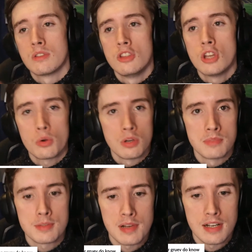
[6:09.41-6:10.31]
No
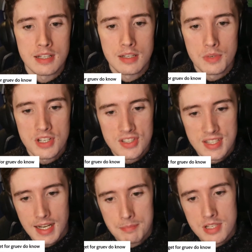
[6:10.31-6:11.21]
numbers behind it, which is
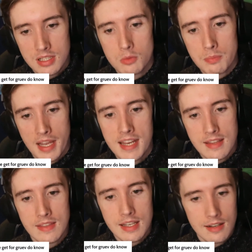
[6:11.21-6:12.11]
an absolute pain
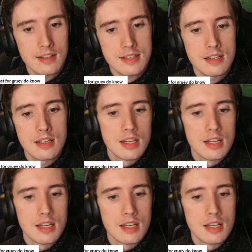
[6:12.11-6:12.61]
in the arse.